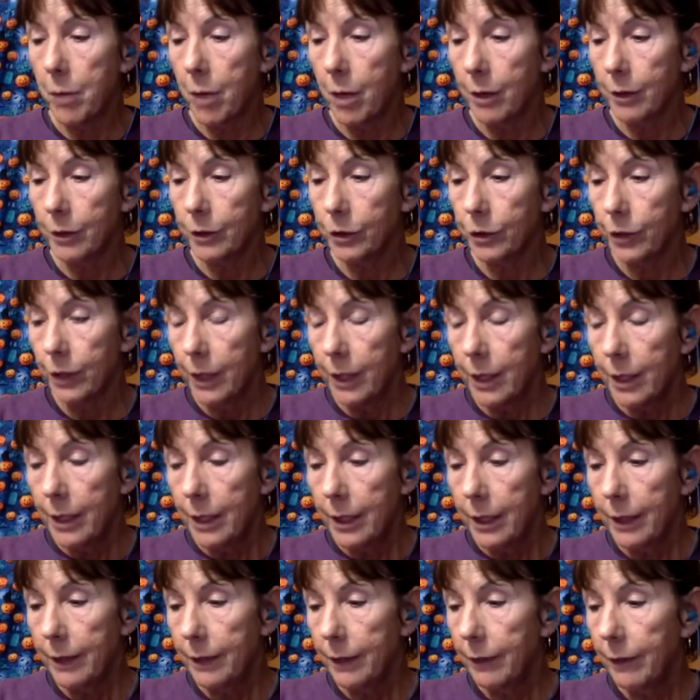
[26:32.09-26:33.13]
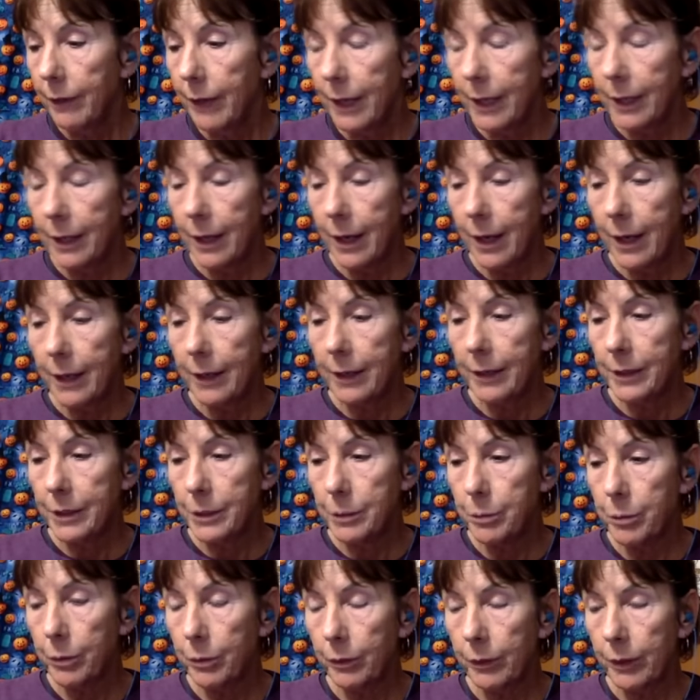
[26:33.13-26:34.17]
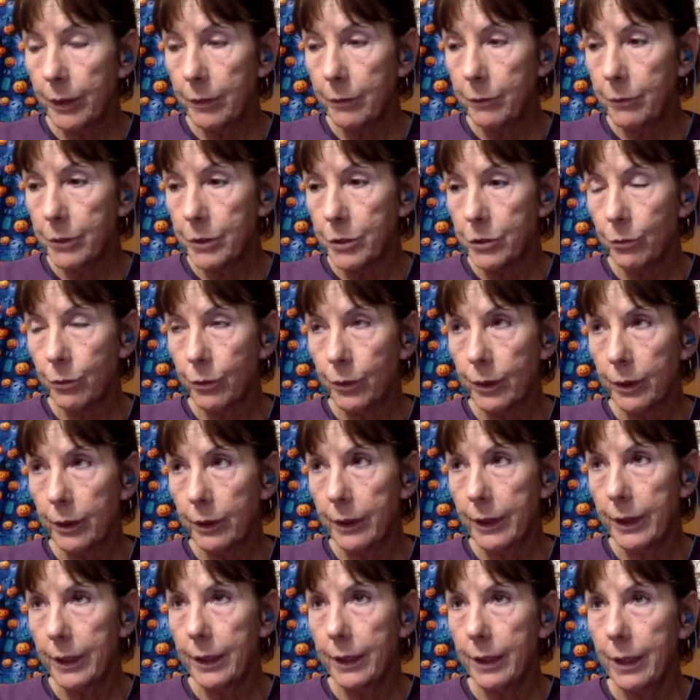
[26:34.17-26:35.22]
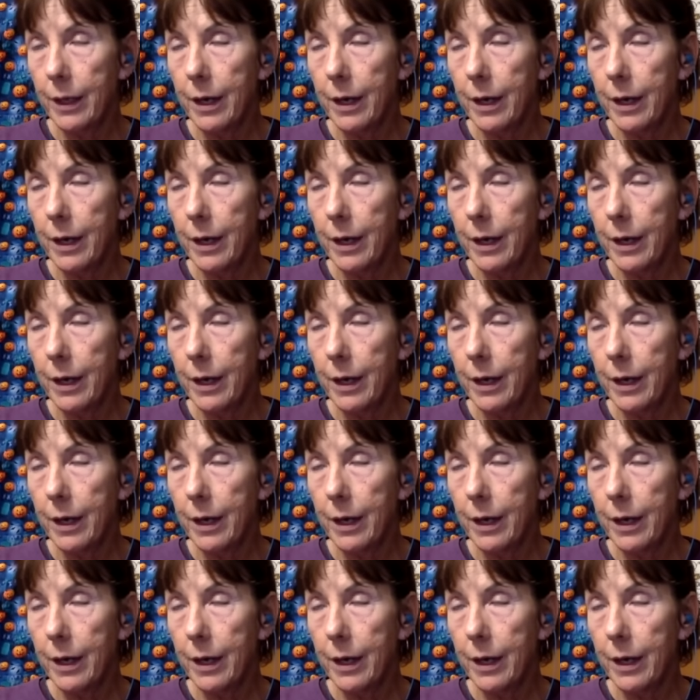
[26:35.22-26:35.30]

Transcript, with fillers: March in the late nineties. Berlin was really...